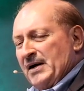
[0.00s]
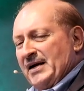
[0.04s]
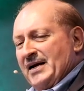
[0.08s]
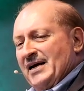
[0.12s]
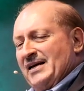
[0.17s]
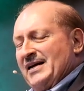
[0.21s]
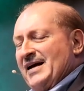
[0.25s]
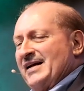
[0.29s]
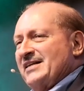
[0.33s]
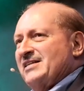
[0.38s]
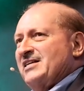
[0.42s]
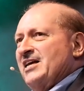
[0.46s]

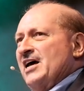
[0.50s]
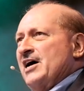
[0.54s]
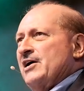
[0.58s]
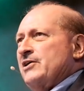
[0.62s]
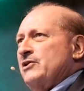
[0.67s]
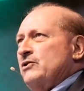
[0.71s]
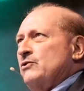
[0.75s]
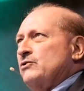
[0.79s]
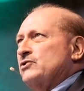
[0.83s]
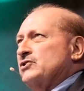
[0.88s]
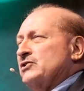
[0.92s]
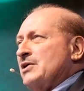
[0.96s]
But can I
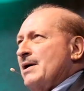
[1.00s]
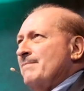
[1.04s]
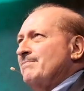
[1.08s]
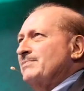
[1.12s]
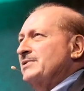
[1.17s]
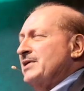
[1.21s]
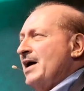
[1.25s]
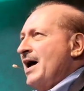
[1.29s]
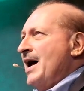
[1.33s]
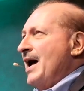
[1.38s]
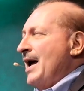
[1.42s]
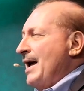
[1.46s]
tell you,
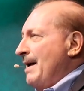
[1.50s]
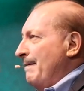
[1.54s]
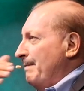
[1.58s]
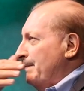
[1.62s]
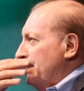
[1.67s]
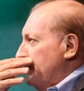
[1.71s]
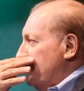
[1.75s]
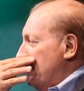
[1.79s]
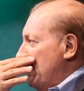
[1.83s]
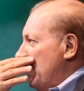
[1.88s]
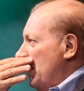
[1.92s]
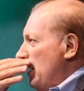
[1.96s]

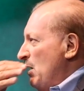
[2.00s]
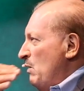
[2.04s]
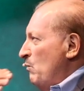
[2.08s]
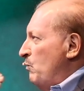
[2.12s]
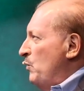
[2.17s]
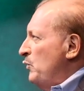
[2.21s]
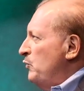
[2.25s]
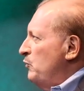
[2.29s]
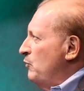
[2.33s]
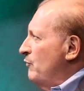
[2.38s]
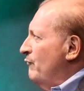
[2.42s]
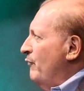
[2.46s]
sometimes
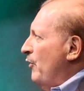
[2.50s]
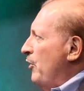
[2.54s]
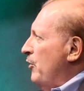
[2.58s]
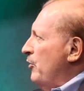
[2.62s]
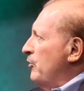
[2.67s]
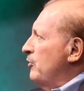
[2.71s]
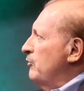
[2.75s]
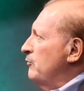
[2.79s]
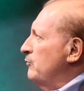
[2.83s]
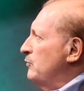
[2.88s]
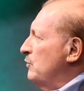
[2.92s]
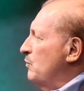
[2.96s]
when you've
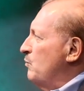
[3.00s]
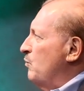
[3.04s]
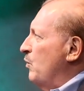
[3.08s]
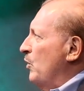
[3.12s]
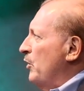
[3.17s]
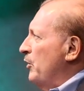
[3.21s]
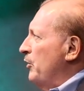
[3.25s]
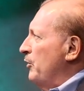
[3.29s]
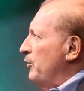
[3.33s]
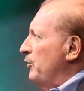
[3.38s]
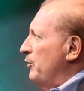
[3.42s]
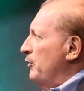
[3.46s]
heard the
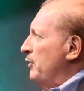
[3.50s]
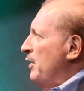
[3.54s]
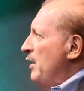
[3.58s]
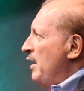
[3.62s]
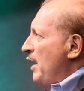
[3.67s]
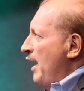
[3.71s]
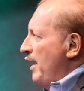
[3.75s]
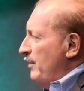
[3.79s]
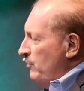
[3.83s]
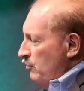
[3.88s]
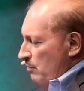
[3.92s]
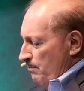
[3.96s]

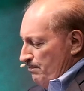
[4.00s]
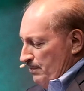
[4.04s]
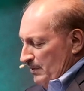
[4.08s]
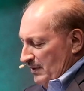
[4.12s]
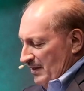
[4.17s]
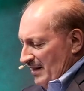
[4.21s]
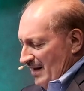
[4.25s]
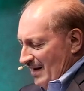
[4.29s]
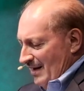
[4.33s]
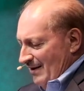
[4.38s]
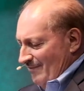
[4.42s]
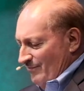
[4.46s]
word and you
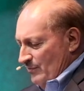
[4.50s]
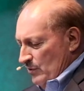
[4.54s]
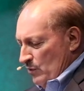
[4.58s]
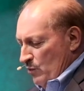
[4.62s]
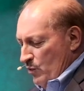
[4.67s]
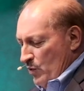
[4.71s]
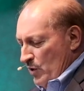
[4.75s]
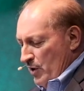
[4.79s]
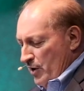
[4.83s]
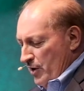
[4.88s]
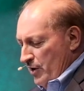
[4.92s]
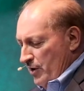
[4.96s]

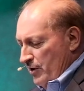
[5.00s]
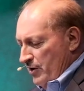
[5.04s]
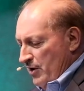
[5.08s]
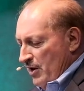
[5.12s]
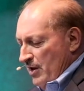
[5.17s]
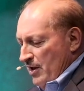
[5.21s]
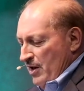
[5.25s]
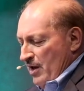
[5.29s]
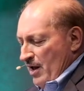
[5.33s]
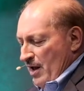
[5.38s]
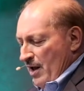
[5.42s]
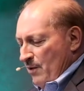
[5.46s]
believe the
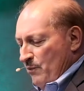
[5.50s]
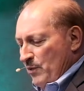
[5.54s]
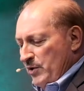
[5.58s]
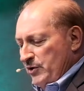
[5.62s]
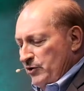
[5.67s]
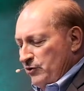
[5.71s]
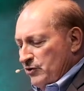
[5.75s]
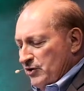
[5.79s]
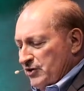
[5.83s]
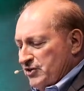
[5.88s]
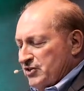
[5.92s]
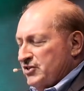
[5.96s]
word,
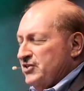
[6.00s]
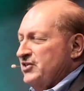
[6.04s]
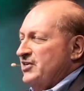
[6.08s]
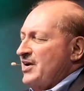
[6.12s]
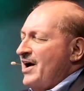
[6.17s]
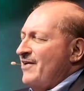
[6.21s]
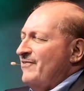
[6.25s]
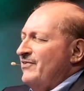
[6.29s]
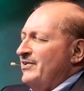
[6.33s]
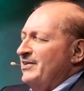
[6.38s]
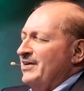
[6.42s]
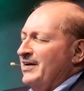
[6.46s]
and when you
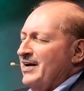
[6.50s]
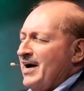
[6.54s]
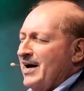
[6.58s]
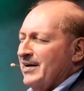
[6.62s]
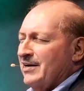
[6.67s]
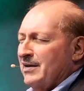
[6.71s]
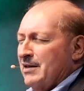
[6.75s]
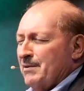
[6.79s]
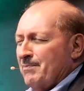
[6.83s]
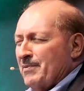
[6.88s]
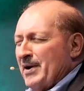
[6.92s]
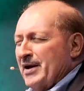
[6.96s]
discover the
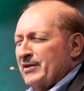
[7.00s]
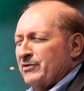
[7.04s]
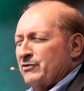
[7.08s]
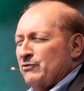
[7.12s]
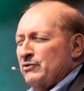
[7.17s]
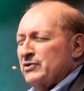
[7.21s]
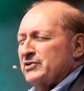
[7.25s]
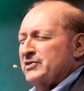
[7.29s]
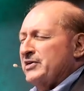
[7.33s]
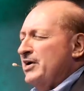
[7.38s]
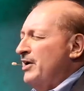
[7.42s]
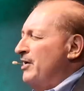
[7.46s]
God of the
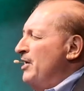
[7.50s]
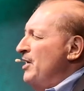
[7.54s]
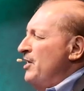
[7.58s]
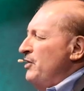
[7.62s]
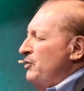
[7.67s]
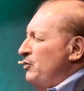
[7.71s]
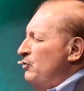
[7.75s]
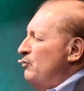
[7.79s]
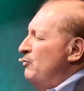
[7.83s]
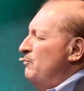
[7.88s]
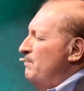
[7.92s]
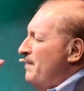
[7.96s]
breakthrough is
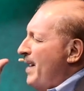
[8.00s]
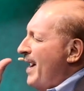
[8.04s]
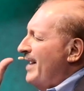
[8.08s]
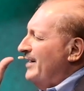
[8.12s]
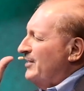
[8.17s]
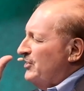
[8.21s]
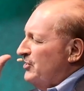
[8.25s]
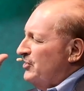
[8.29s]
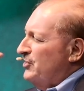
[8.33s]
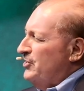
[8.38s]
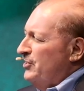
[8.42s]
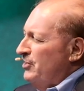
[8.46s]
there, you
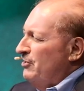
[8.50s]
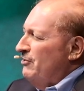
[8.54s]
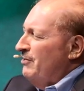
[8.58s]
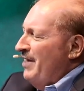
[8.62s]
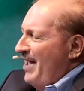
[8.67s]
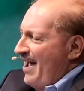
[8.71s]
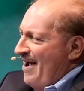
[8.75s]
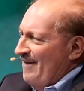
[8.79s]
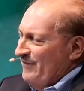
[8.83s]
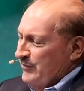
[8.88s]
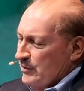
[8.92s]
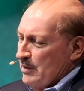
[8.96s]
might
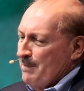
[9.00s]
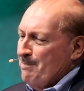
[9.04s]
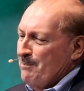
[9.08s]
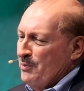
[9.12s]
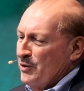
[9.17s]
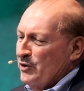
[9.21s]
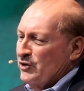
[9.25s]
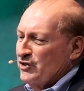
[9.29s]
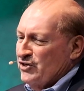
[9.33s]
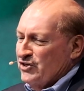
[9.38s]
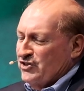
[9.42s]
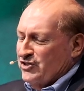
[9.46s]
still have
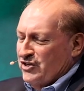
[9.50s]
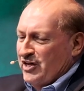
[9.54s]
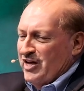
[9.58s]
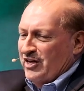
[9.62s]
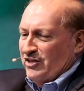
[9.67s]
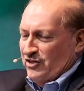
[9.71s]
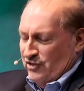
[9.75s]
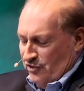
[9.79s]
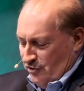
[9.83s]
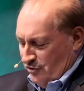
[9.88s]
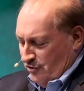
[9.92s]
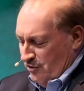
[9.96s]
to
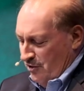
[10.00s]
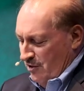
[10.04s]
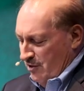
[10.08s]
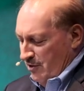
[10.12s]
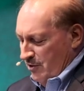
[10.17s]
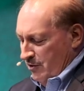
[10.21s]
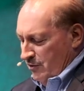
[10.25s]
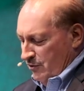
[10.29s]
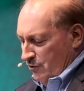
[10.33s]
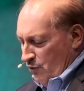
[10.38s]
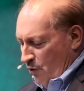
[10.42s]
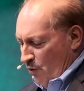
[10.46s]

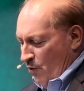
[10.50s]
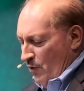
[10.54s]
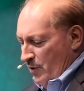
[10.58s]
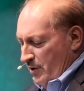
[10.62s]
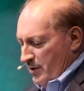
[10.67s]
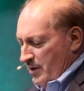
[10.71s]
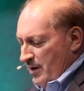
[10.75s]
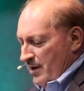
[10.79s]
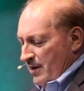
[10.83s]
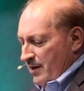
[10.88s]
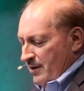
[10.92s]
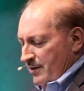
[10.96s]
persist
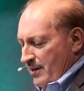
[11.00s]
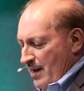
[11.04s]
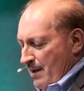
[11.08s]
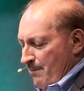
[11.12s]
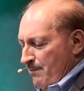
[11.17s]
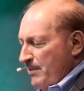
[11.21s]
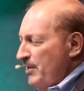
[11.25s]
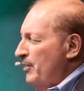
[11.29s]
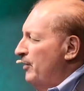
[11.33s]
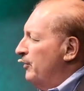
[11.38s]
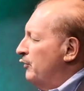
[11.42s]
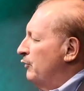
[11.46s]
toward
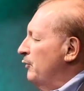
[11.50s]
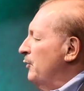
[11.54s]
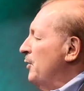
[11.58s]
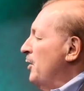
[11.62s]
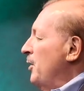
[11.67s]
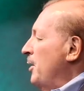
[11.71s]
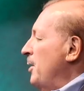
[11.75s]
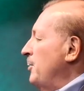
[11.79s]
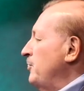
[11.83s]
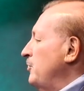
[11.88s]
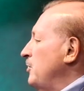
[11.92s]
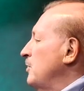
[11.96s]
that
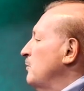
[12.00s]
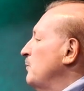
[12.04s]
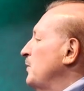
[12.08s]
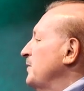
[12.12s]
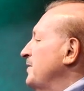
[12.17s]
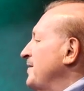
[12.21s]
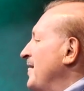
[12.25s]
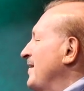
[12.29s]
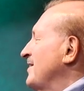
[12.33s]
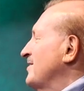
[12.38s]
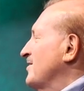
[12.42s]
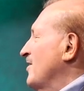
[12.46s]
miracle. And you
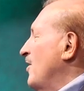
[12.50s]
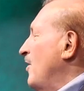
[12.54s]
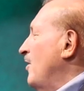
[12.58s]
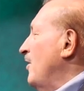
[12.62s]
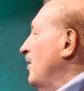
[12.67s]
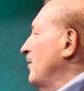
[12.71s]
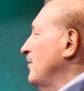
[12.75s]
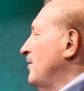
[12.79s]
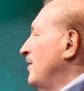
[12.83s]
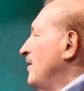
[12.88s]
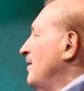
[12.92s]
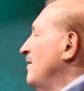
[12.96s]
know what that's
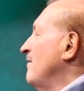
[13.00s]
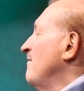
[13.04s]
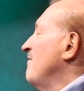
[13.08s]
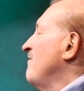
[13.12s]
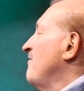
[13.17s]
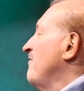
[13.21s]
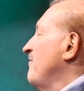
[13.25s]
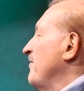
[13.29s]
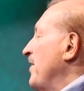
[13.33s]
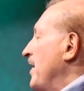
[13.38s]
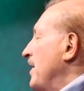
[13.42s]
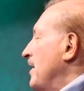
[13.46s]
called?
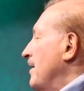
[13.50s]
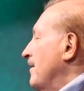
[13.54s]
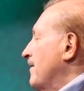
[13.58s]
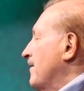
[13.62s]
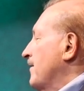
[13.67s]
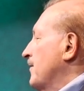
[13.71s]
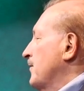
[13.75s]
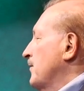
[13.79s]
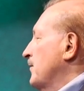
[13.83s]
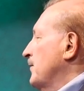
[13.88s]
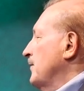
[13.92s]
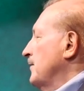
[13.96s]

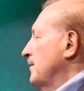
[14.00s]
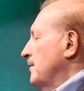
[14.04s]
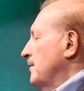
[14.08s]
Faith.